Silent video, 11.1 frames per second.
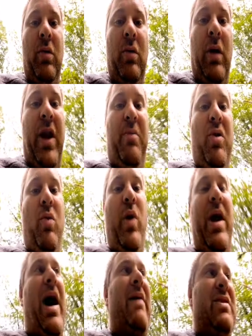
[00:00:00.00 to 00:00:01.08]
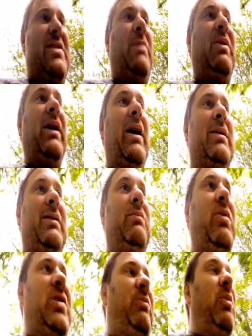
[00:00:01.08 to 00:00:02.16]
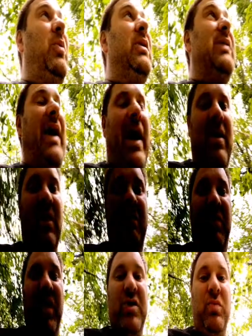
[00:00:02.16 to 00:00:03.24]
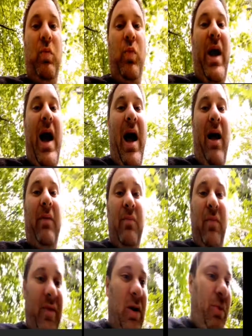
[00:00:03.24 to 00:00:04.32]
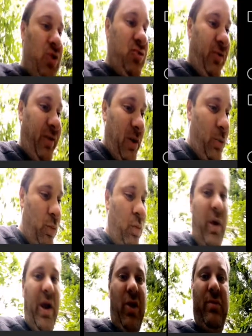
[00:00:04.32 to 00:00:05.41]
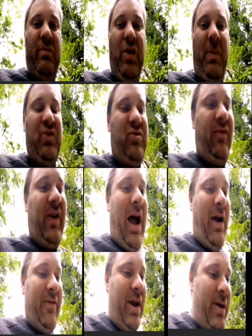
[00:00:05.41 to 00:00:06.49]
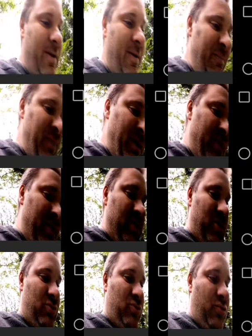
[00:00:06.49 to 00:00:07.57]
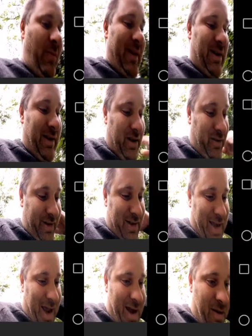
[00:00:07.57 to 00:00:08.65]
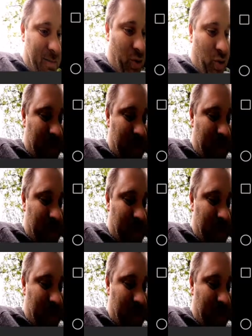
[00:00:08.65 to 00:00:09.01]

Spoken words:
And he put, "we are," the separate letters, separate words again, but it's "we are" with an apostrophe, "we" apostrophe "re", so it's grammatically incorrect again, but